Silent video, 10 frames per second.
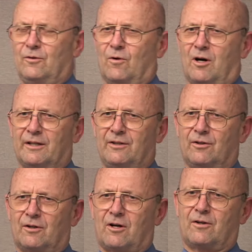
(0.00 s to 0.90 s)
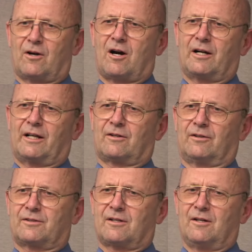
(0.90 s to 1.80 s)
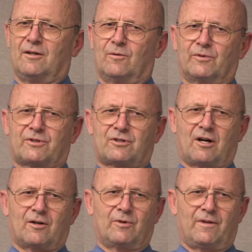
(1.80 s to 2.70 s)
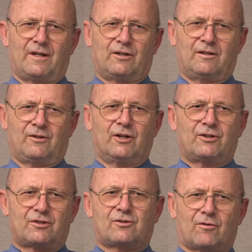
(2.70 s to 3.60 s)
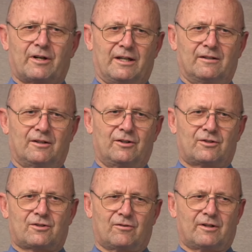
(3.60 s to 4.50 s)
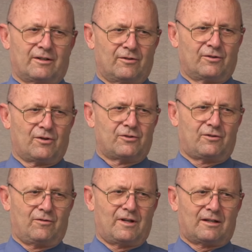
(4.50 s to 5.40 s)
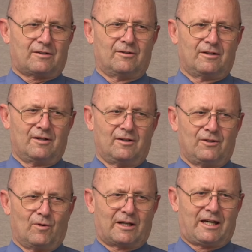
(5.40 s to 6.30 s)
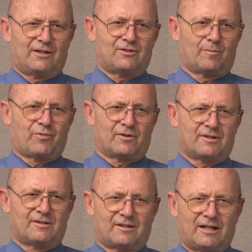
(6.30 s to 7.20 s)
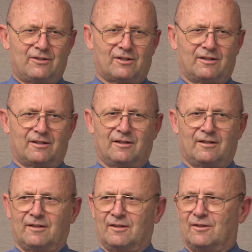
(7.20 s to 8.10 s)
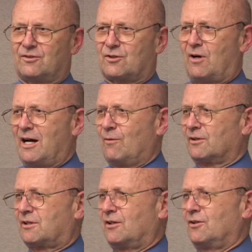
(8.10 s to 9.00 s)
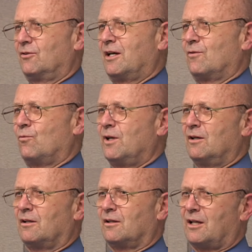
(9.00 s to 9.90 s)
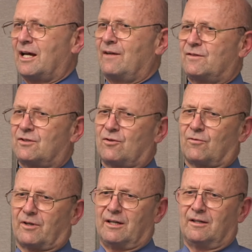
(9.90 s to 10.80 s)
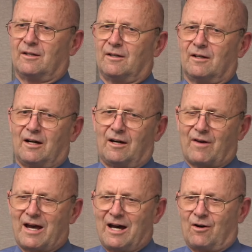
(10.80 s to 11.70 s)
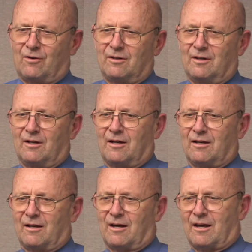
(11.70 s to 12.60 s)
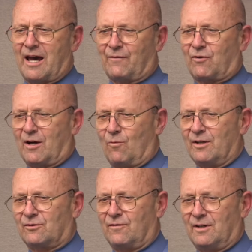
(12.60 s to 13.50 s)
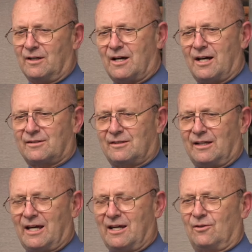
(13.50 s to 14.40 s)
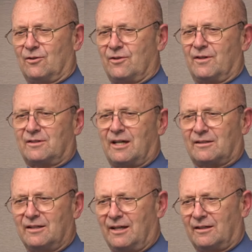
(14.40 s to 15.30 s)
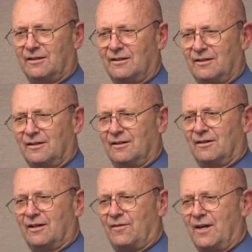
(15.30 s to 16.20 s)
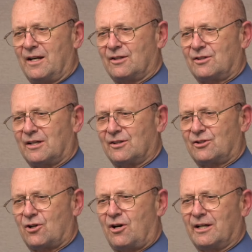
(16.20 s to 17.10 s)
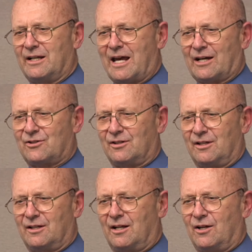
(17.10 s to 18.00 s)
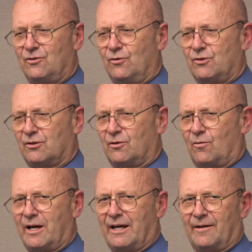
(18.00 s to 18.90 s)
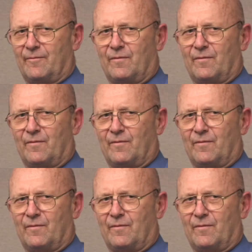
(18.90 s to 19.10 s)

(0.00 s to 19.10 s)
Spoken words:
all in your articles will start with a good story. A good story. Don't you do that? You want to catch the person's attention. So I will tell you a real life story of how, after I went to the ICA and learned the technique, then I saw it in action in an unusual way.